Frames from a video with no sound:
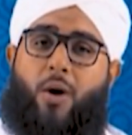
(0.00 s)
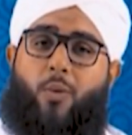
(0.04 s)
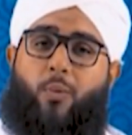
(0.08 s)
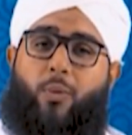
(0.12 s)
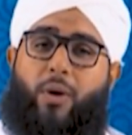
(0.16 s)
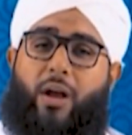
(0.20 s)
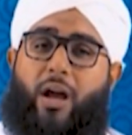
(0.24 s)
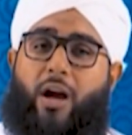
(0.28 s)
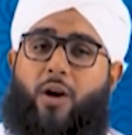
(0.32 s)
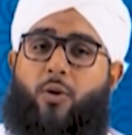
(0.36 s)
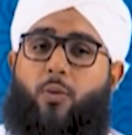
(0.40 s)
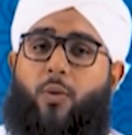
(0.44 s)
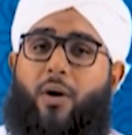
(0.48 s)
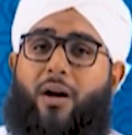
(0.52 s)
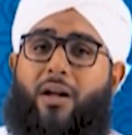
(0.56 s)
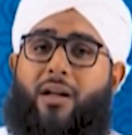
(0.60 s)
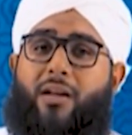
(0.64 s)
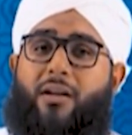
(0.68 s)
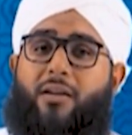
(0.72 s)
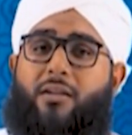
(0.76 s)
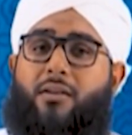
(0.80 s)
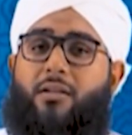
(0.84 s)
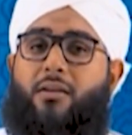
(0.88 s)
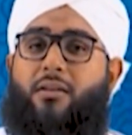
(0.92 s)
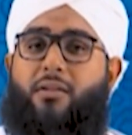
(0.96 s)
we
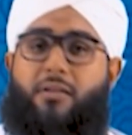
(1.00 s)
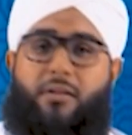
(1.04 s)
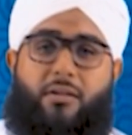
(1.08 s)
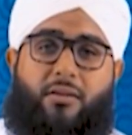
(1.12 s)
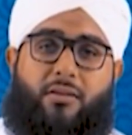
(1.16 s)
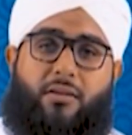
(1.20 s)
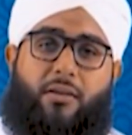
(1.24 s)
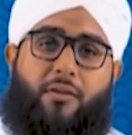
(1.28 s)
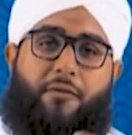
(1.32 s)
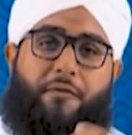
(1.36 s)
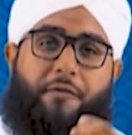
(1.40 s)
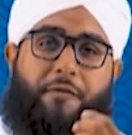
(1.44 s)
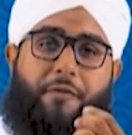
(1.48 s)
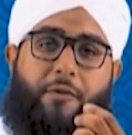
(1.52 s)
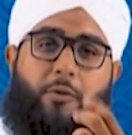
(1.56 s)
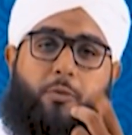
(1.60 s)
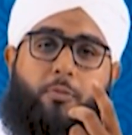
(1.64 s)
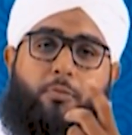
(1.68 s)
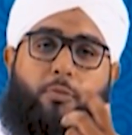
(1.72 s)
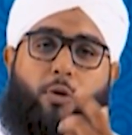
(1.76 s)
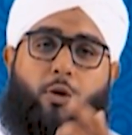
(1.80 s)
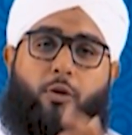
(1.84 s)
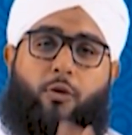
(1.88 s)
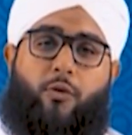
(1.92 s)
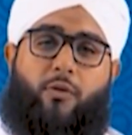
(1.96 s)
acquire few
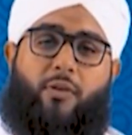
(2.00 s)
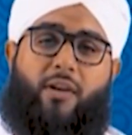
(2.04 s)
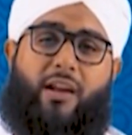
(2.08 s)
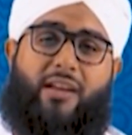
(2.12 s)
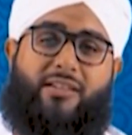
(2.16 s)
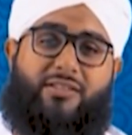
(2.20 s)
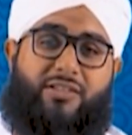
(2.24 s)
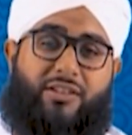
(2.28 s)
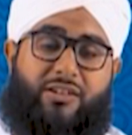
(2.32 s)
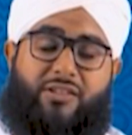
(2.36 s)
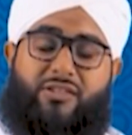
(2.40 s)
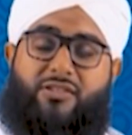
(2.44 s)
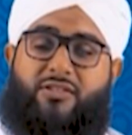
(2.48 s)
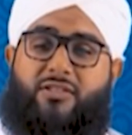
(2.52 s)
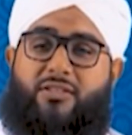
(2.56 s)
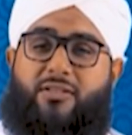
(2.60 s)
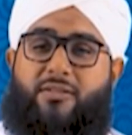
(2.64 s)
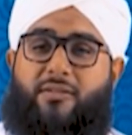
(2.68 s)
moral lessons.